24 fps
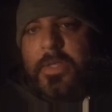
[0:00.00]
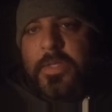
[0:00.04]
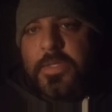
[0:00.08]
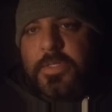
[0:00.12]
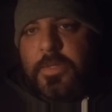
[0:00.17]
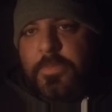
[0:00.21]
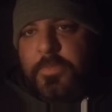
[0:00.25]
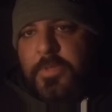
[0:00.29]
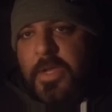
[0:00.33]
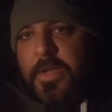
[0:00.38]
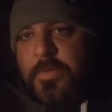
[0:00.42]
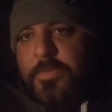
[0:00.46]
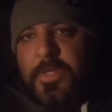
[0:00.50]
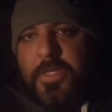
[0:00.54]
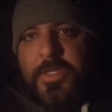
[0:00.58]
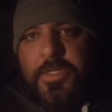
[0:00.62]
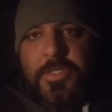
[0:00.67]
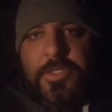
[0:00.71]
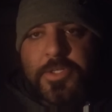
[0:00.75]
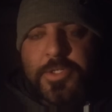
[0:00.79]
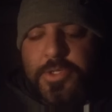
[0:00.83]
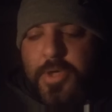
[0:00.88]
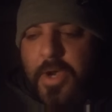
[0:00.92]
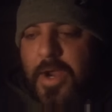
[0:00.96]
sometimes I
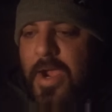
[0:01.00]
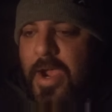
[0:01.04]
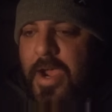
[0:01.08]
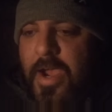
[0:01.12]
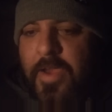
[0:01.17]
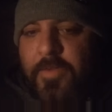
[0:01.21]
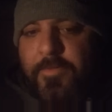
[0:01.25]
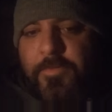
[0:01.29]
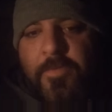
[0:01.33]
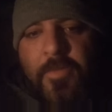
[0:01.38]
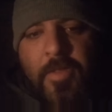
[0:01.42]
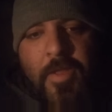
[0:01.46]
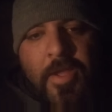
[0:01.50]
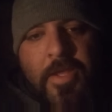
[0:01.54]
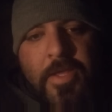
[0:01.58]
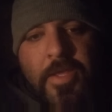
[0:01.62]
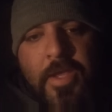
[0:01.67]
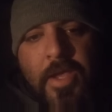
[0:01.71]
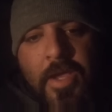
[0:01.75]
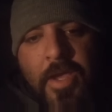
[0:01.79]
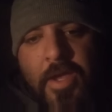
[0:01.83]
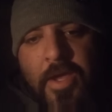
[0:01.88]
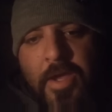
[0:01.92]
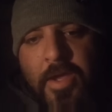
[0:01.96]
just drive,
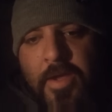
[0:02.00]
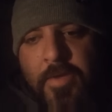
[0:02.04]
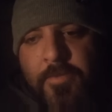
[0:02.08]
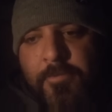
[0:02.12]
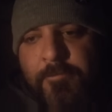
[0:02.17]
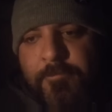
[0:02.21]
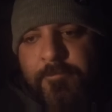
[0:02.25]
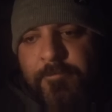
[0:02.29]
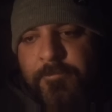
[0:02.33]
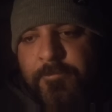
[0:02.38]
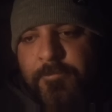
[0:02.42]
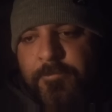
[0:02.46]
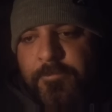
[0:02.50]
like, you